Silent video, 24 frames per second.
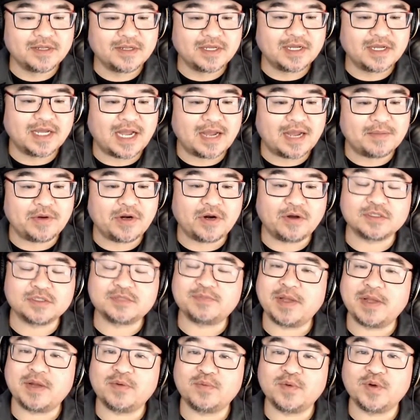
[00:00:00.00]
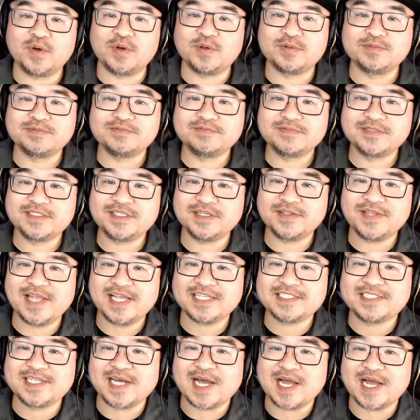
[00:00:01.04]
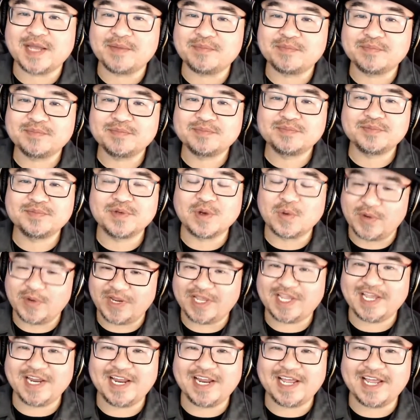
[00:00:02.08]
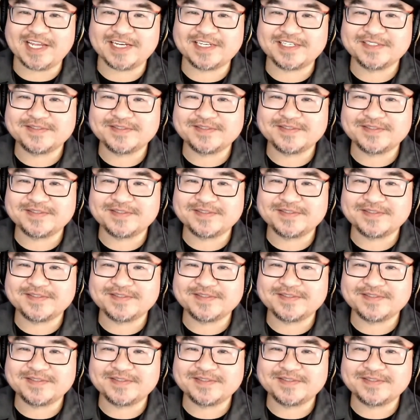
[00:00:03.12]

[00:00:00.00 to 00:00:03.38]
I'm your host, Ben Wu. Until next time, we connect.